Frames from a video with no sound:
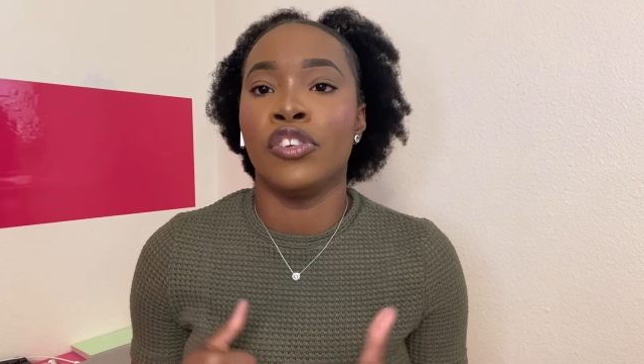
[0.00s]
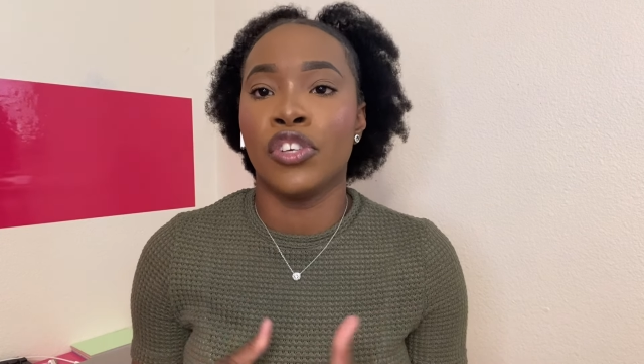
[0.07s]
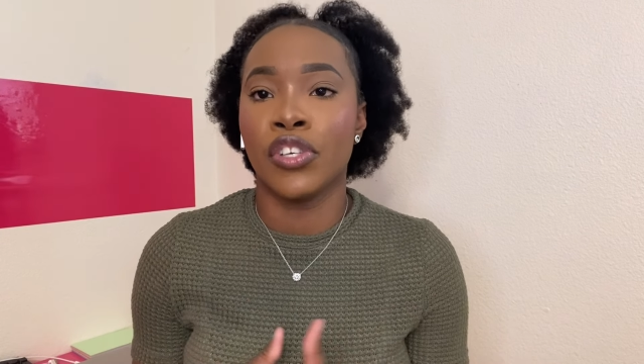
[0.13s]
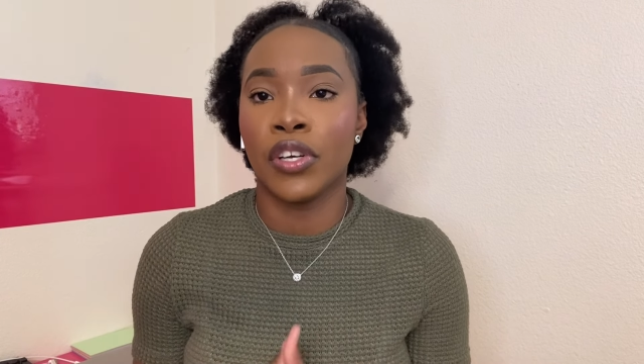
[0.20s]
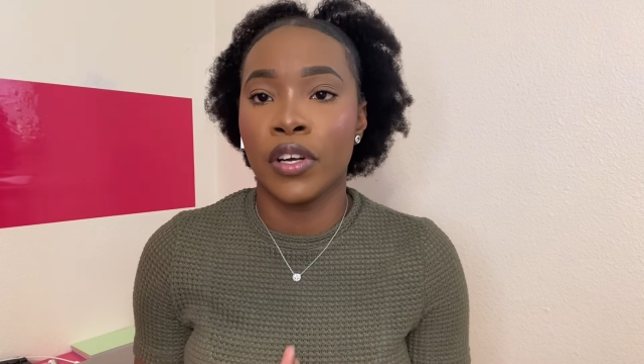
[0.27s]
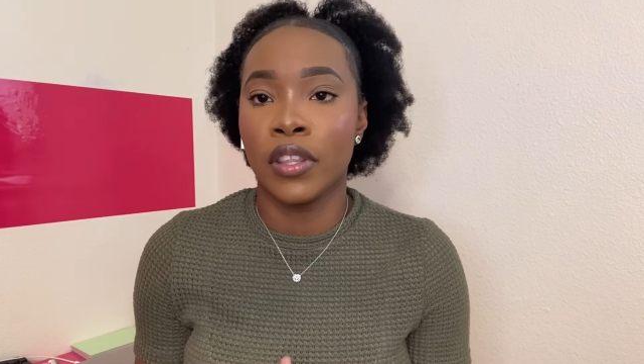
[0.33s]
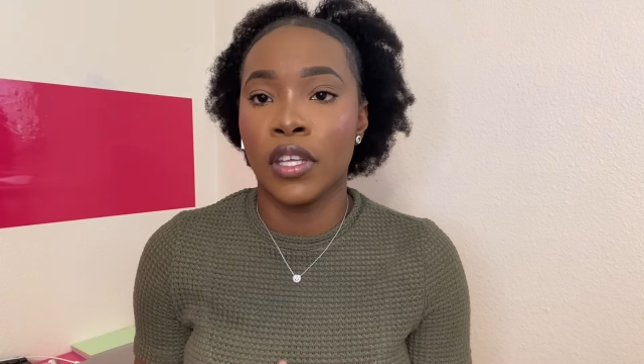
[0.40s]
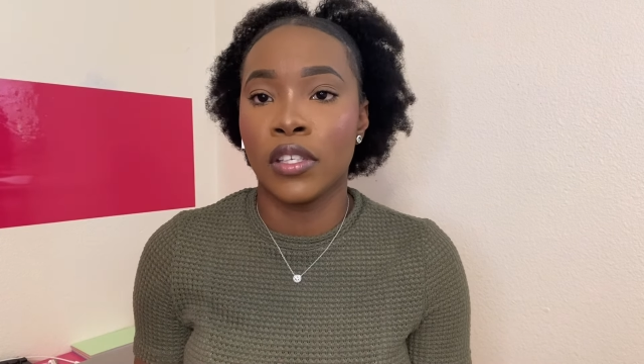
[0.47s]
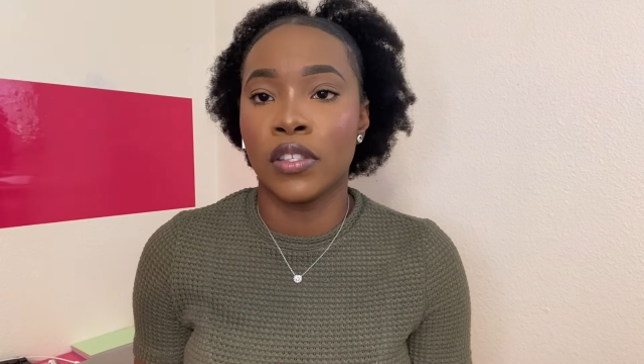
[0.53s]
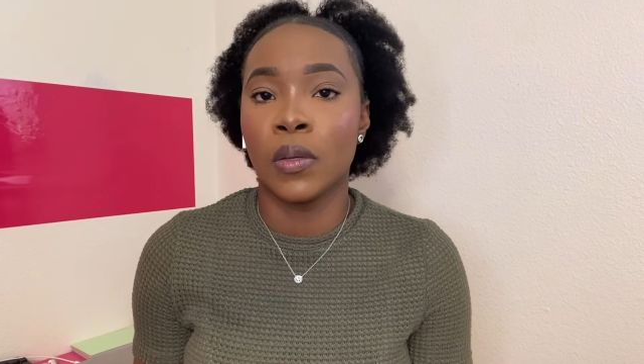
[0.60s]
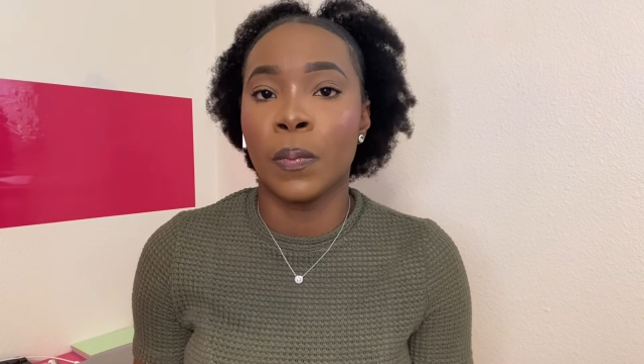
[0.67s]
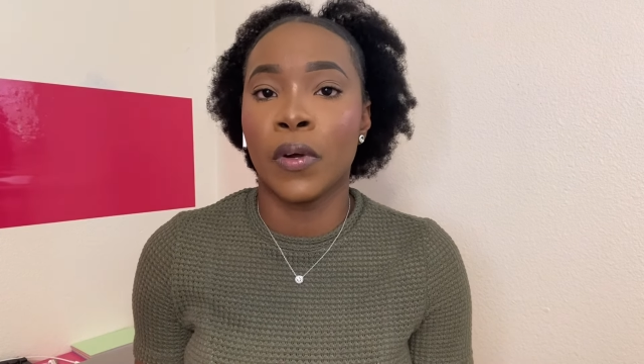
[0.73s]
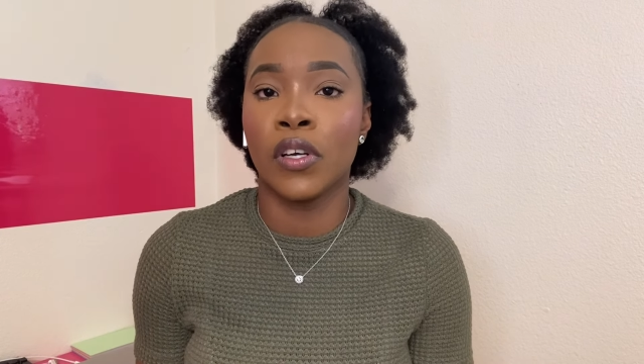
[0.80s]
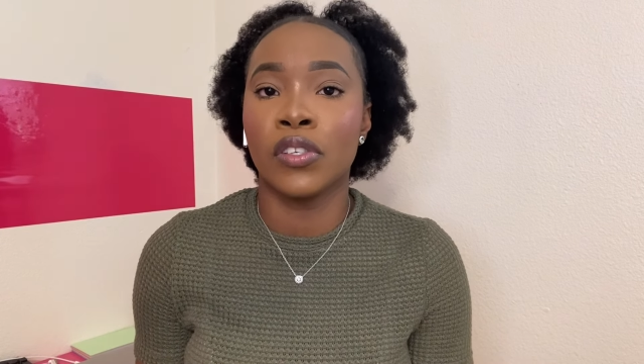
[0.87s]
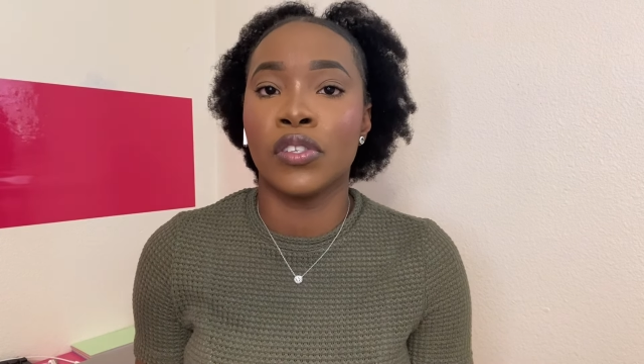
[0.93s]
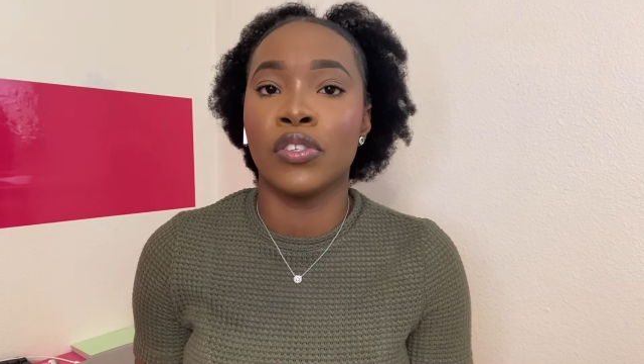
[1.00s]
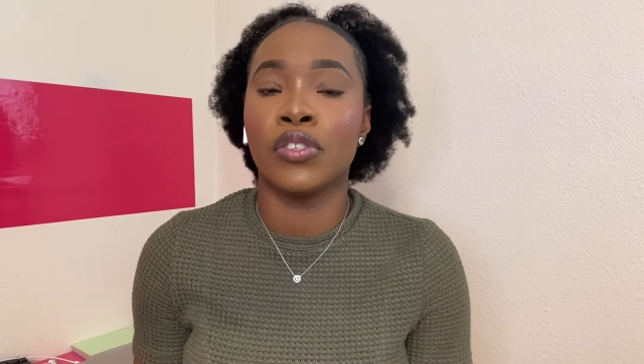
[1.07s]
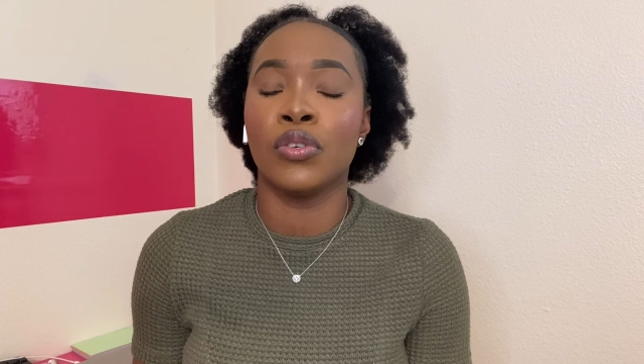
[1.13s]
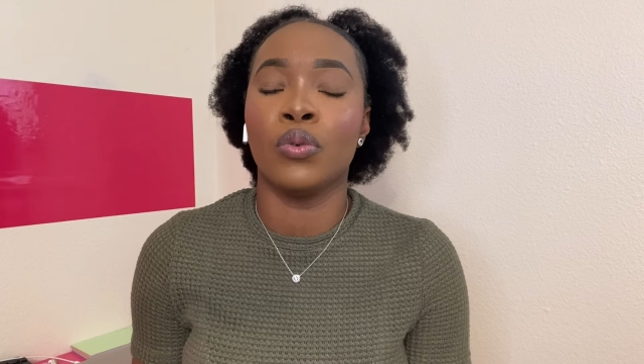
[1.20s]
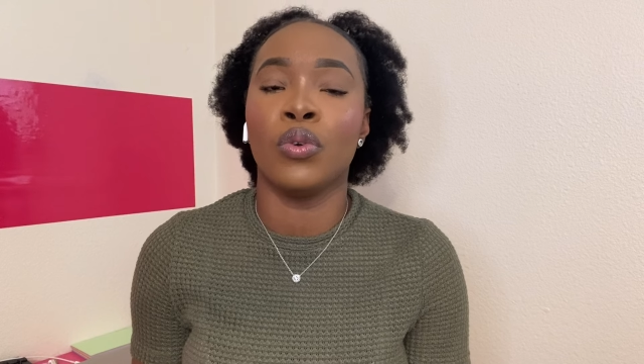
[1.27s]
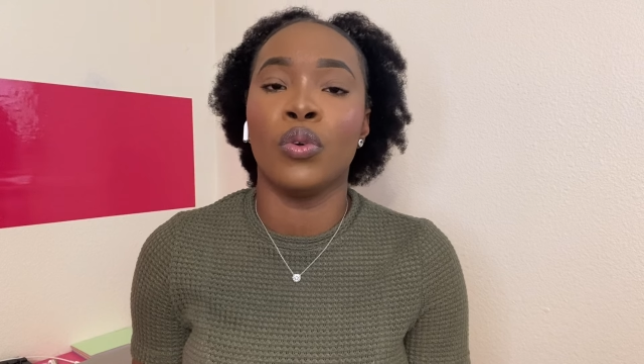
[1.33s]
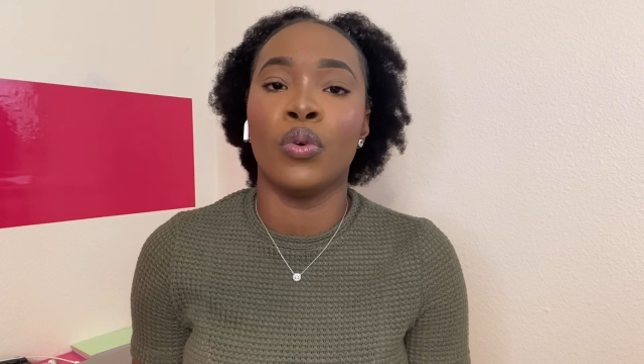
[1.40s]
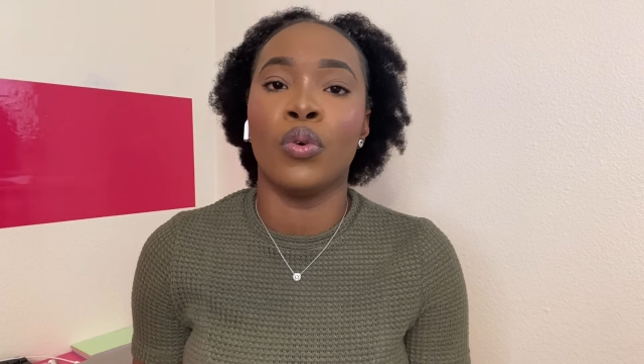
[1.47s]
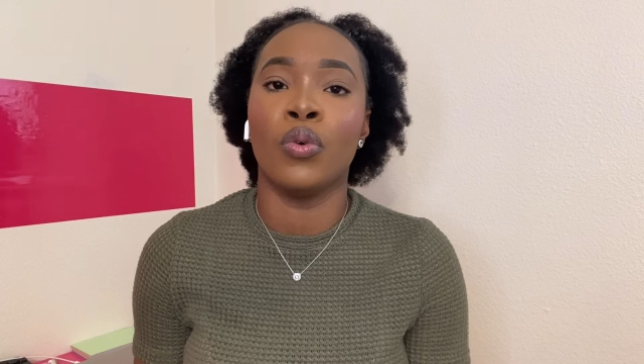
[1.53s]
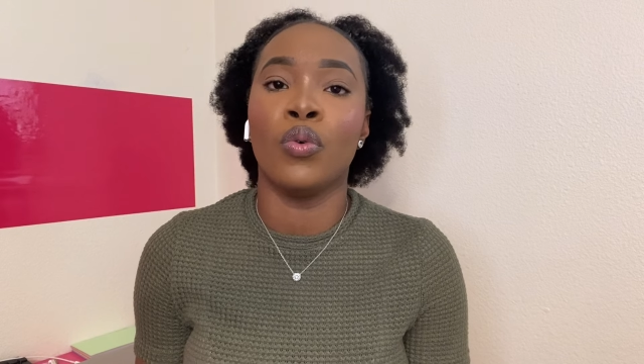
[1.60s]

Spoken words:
share this to persons you know